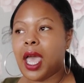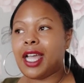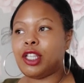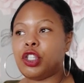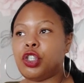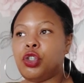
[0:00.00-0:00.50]

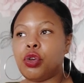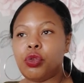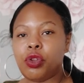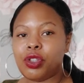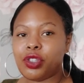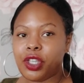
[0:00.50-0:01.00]
And
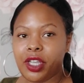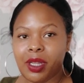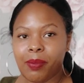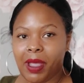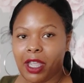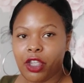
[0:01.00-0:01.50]
you're not
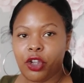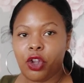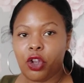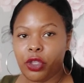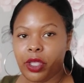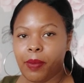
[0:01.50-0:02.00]
turning back, you're
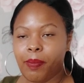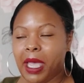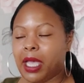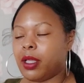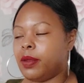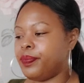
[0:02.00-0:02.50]
not looking
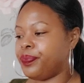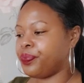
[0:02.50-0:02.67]
back.